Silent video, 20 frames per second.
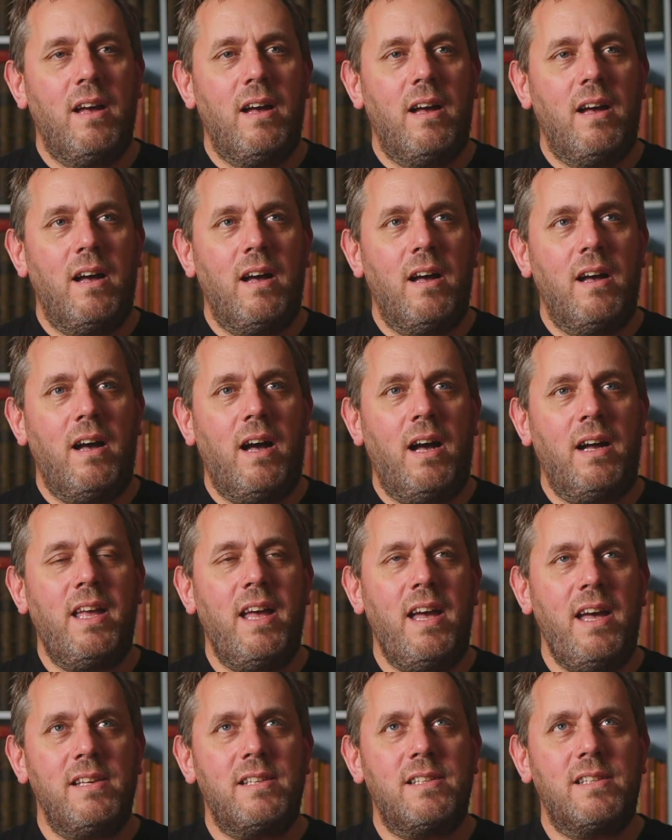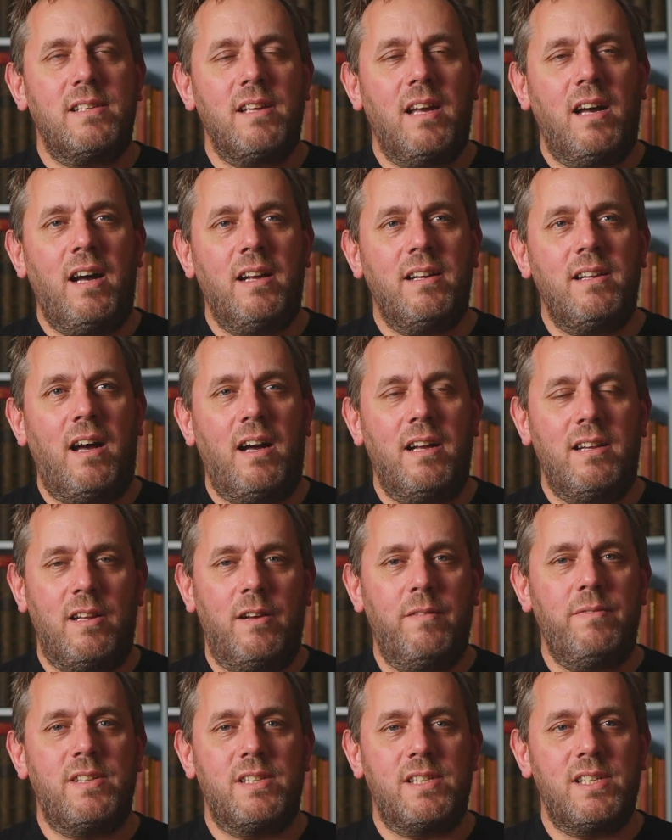I guess I'd love to
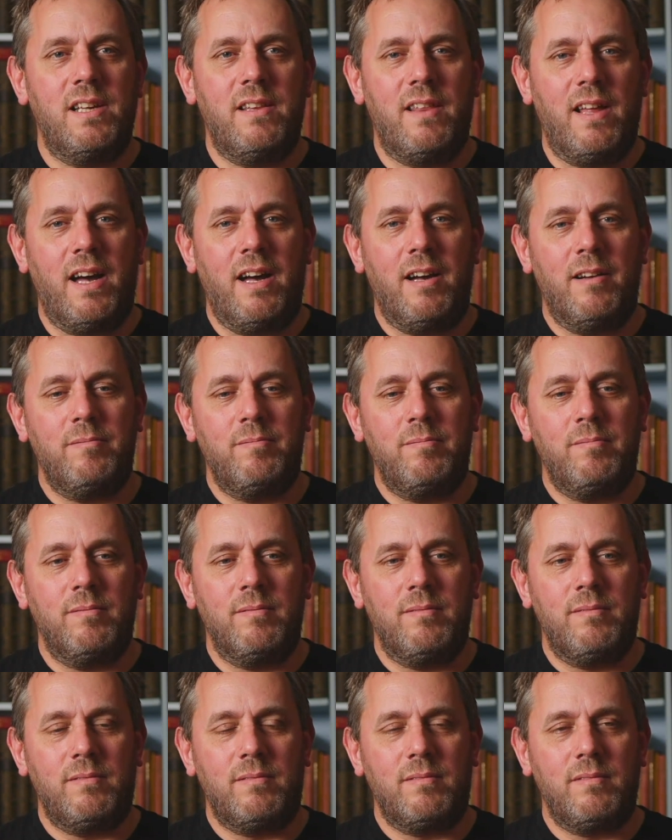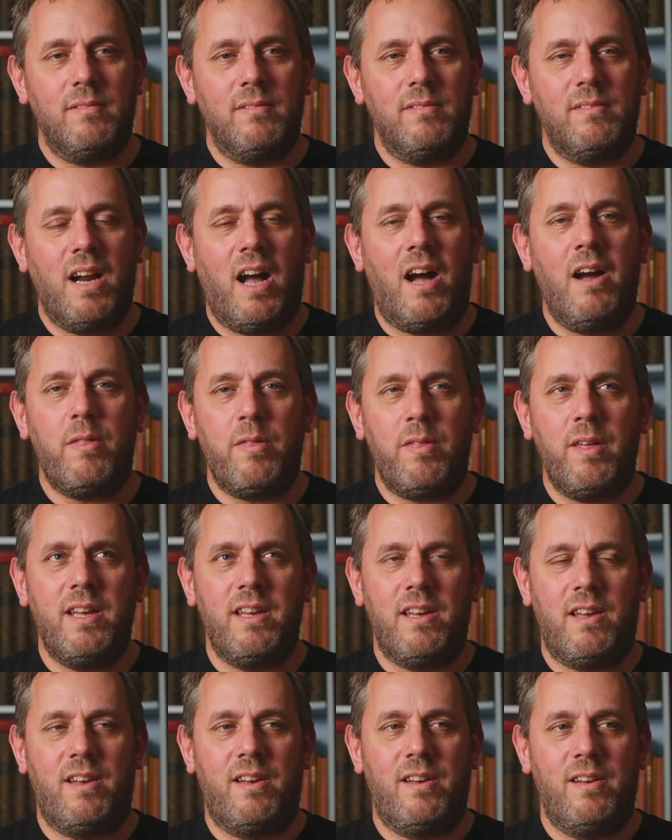see that. I think
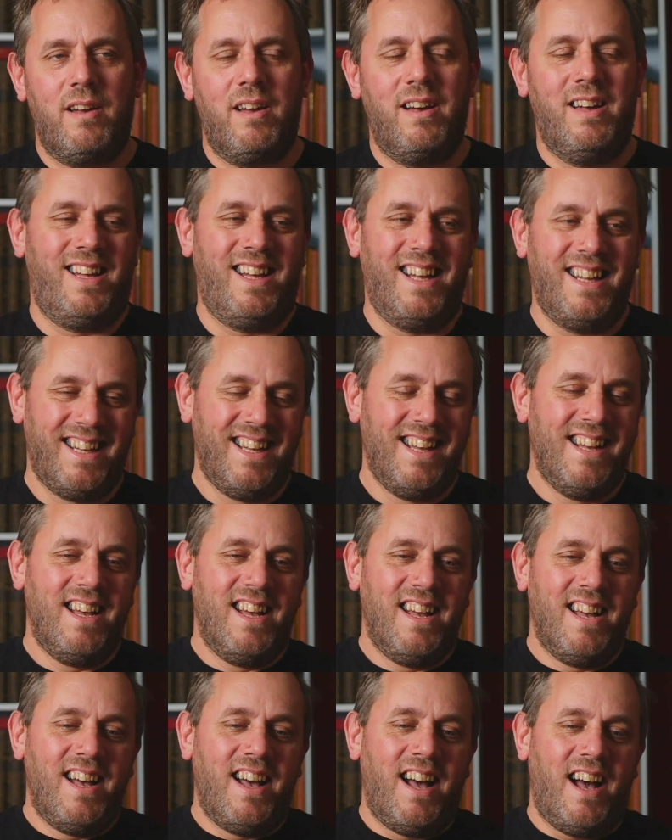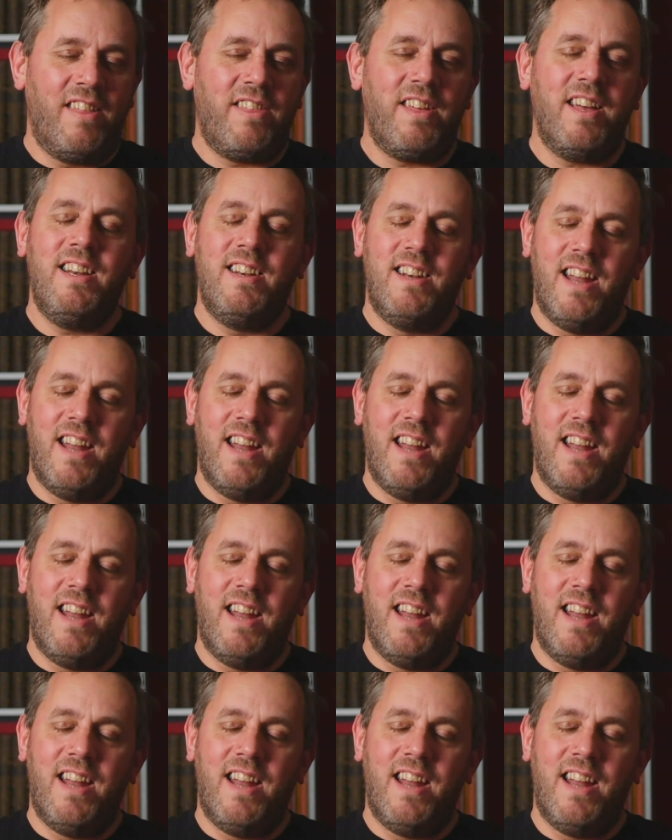neck